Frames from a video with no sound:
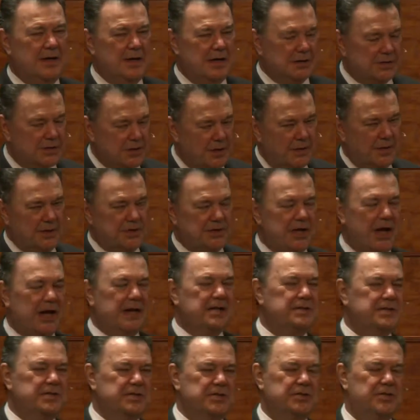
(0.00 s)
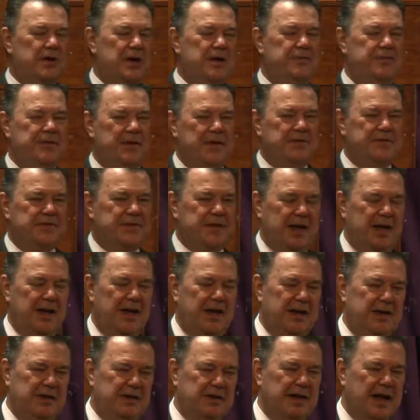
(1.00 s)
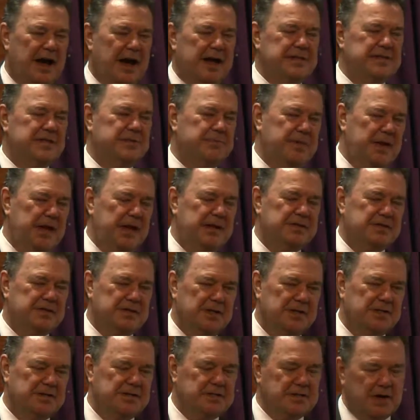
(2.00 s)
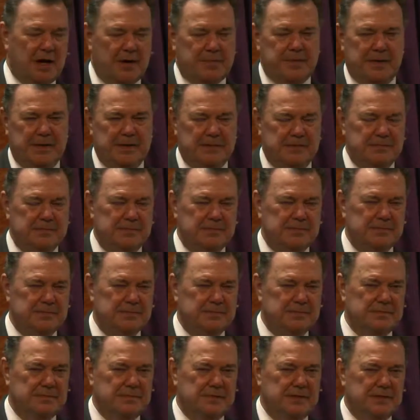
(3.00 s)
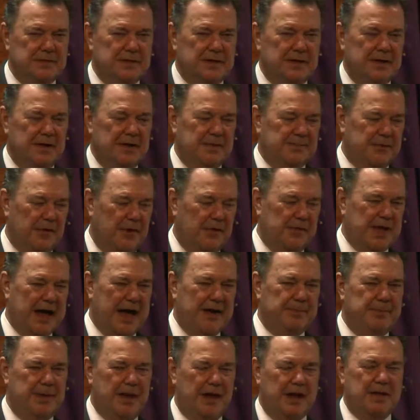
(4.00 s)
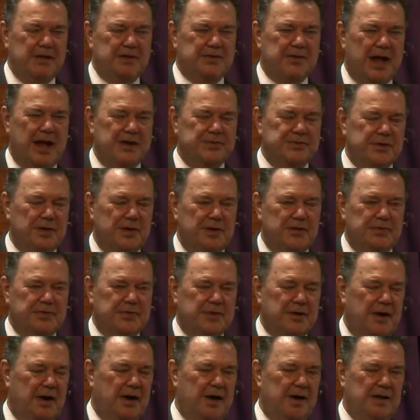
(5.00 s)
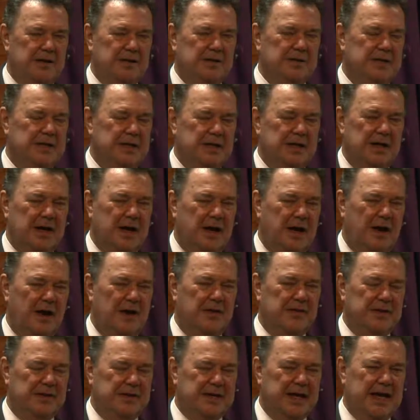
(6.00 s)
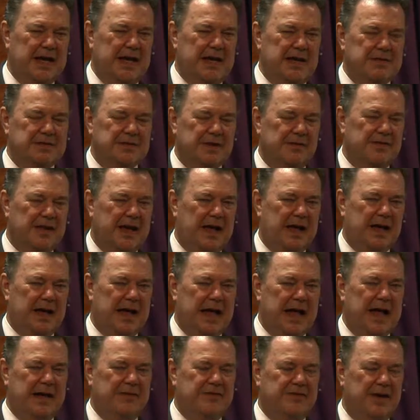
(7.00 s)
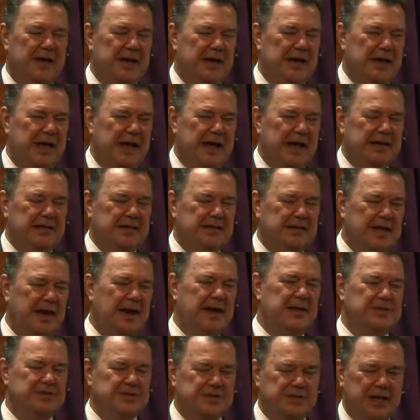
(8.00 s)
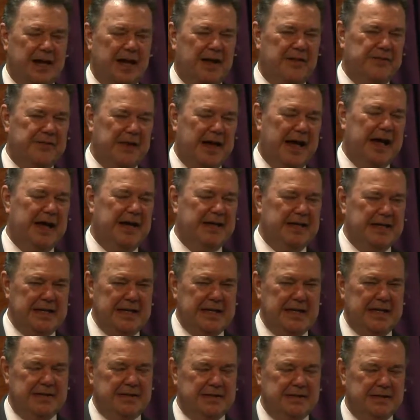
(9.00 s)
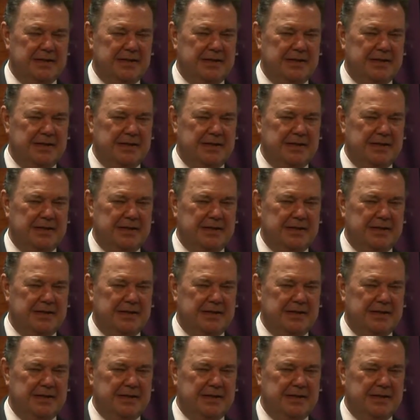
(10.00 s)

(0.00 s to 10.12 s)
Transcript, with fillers: So in Genesis 3:15, God speaks to the serpent, "Upon thy belly shalt thou crawl all the days of thy life, and dust shalt thou eat.